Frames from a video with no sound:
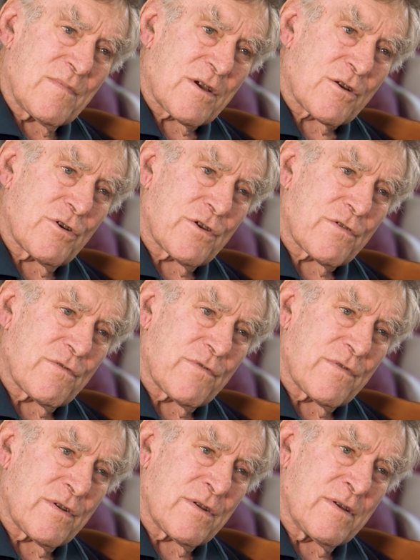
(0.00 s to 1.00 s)
aggressive
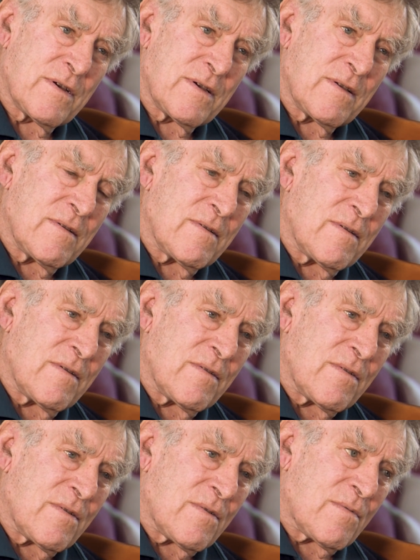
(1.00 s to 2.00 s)
and
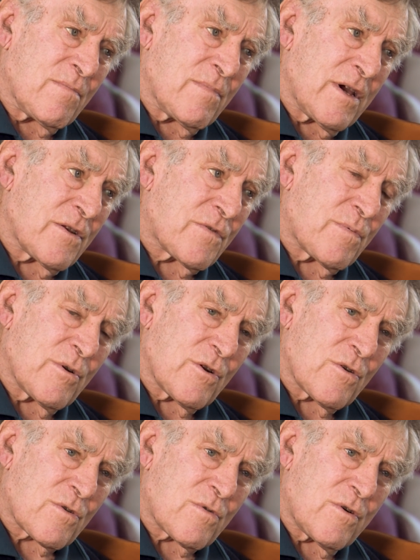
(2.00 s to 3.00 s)
management
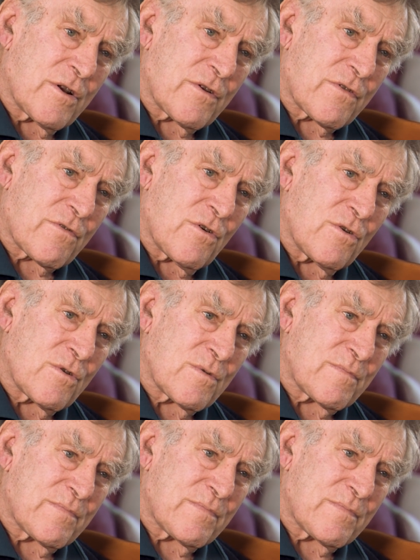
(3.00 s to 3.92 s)
not quite as strong.